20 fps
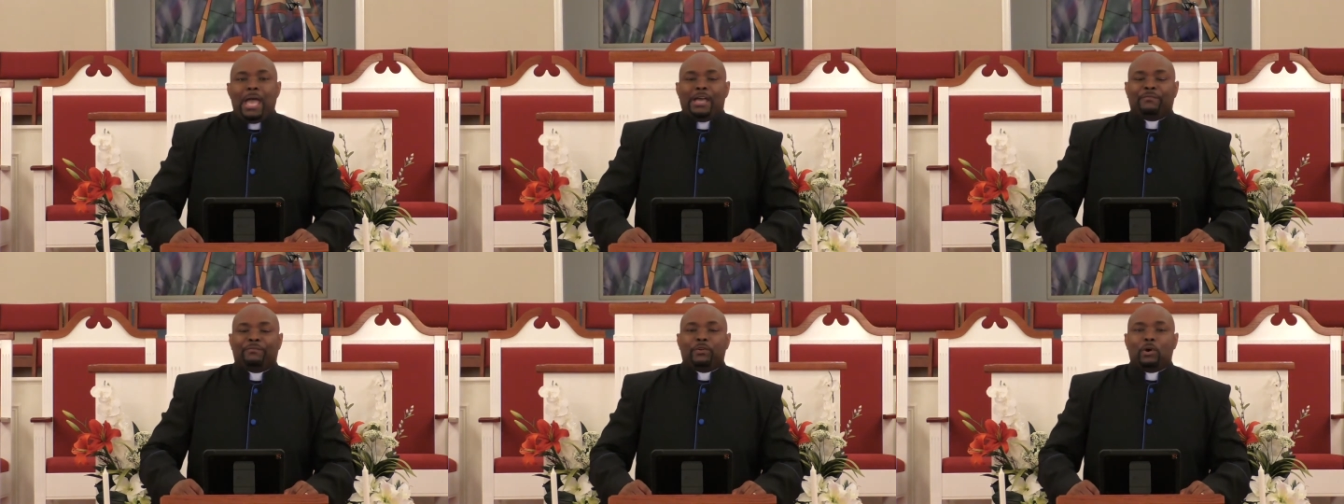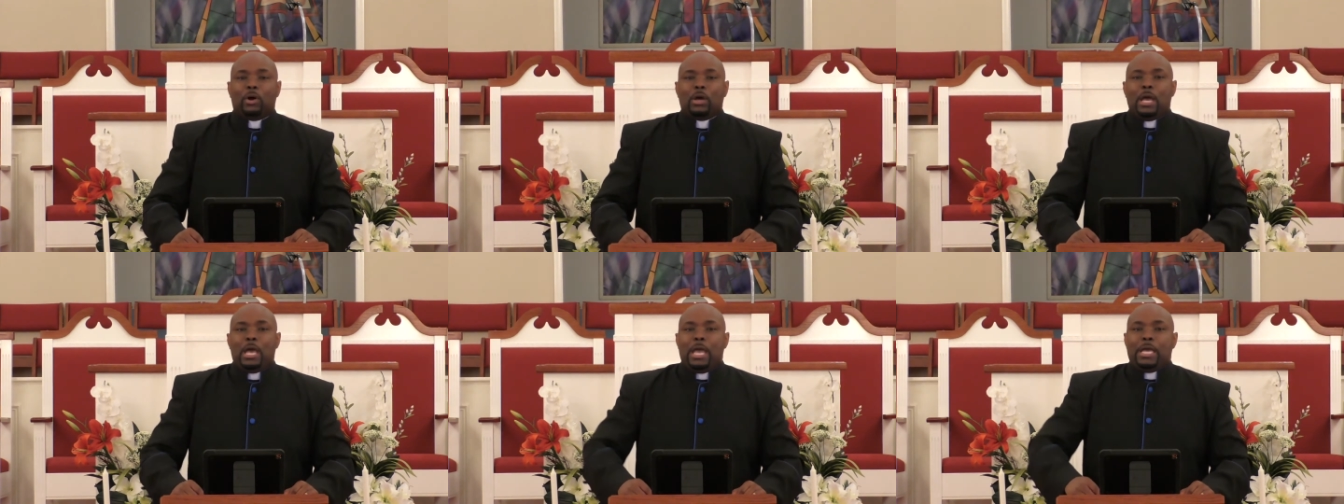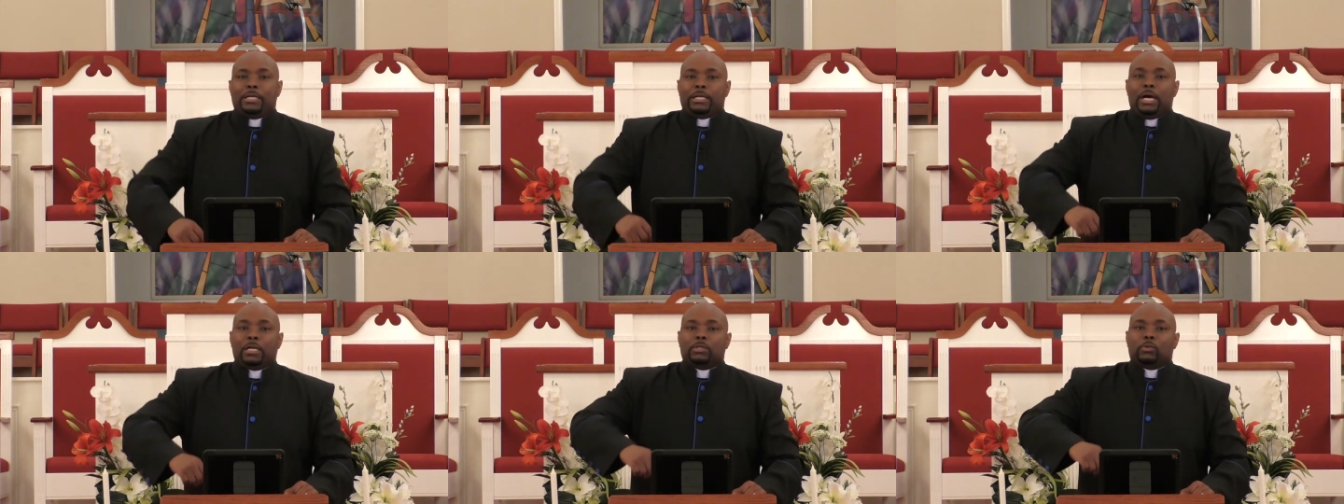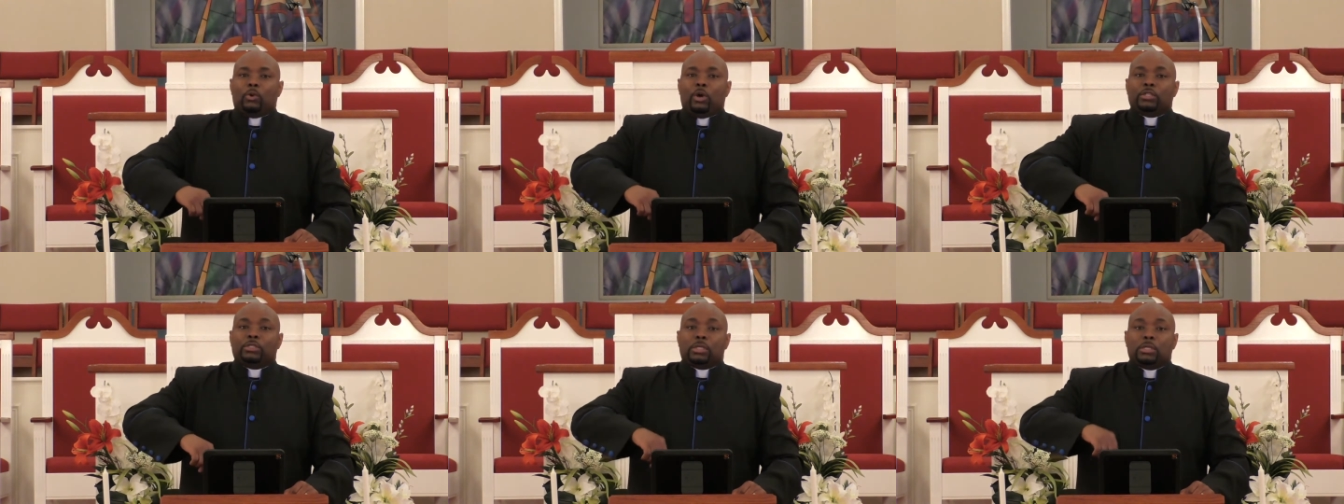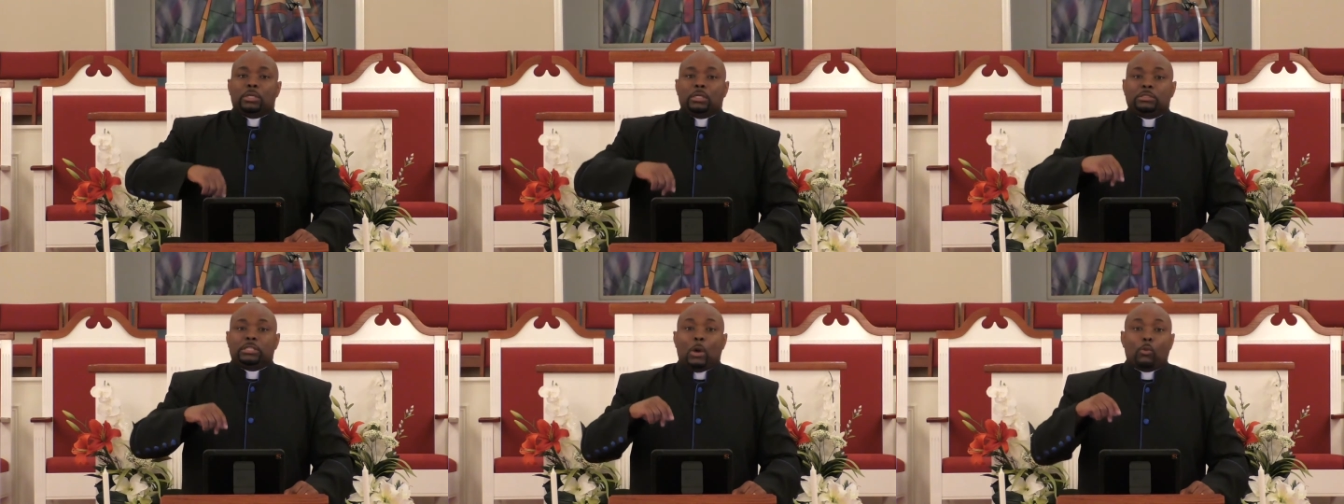And for in other words,
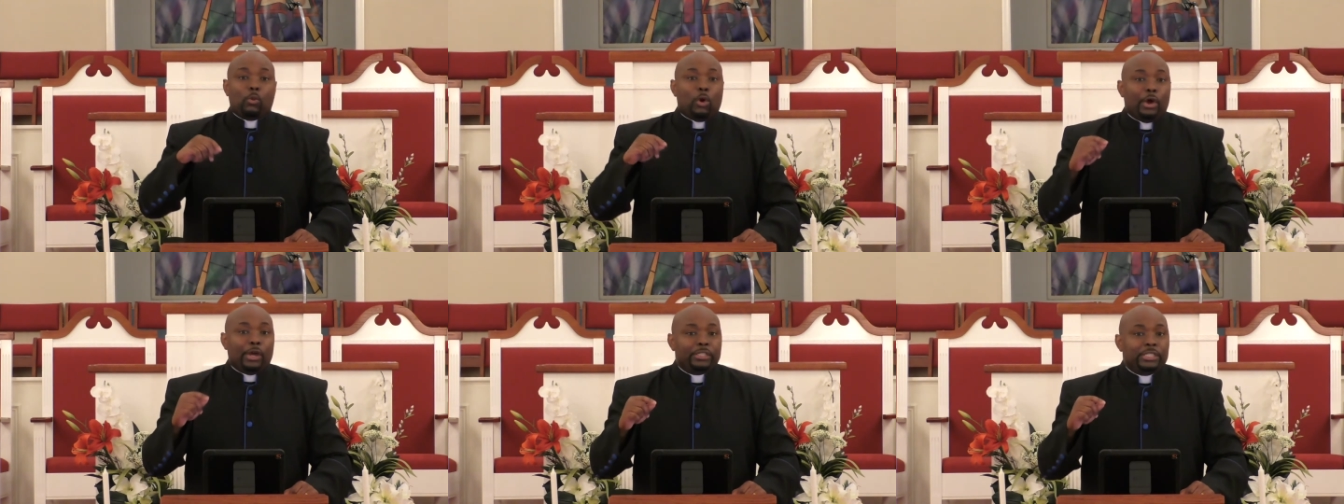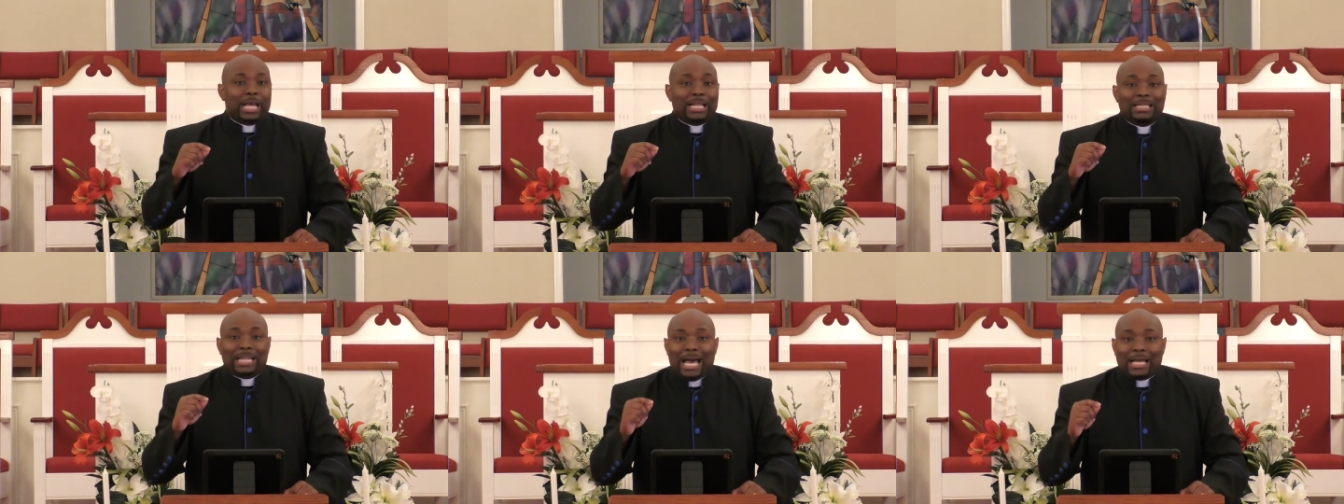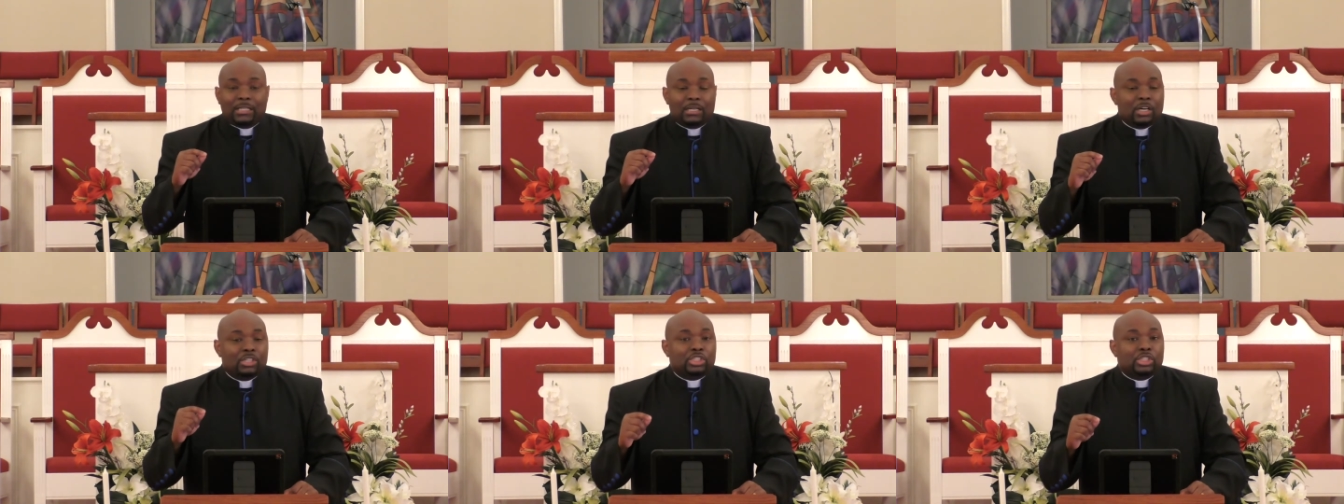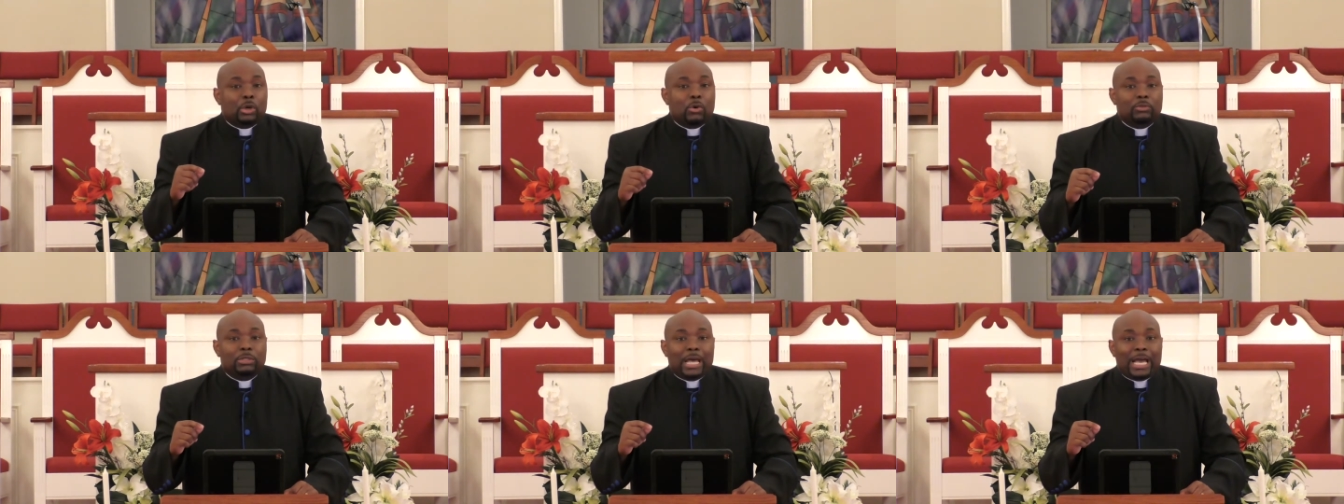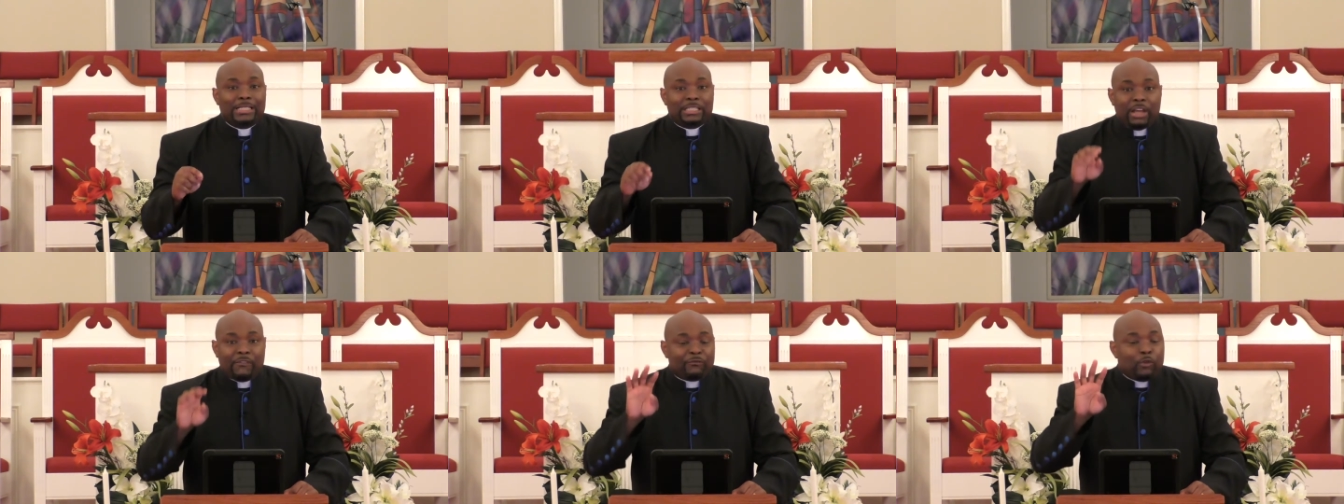the word that a lot of us don't
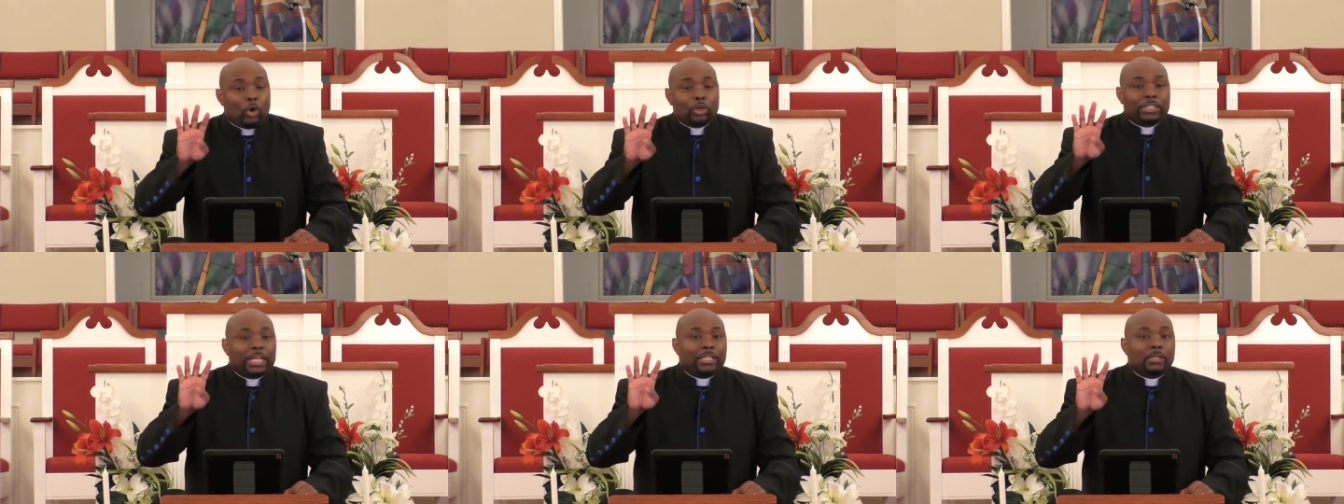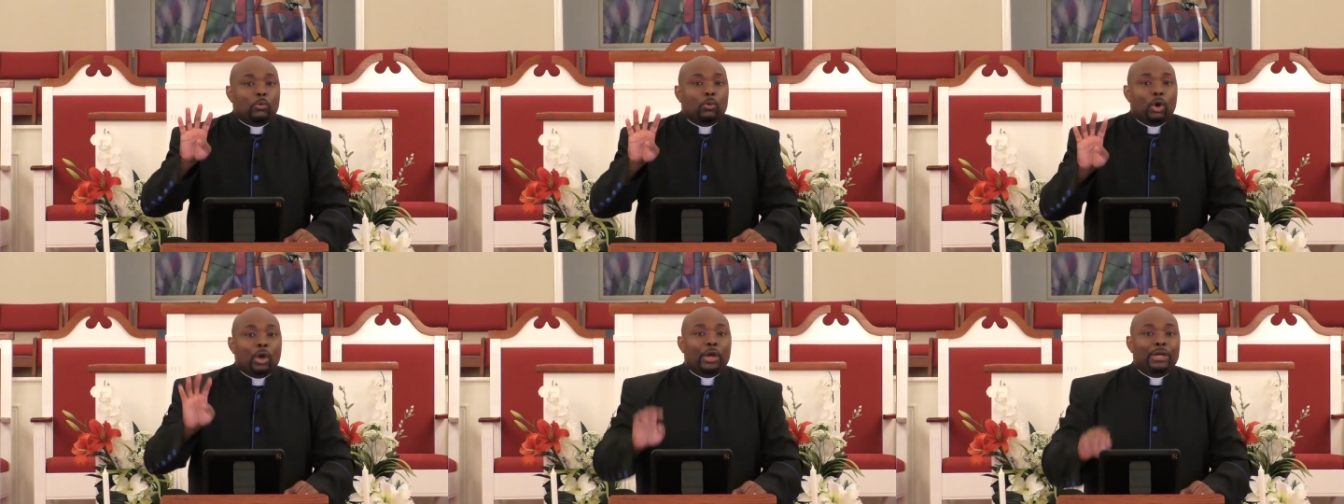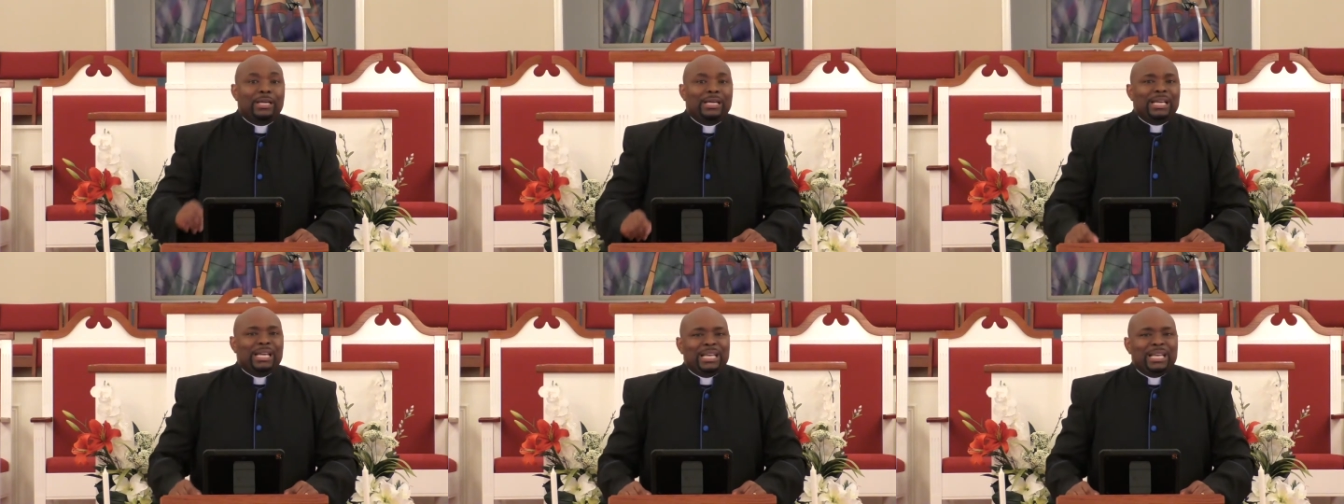like, that four-letter word,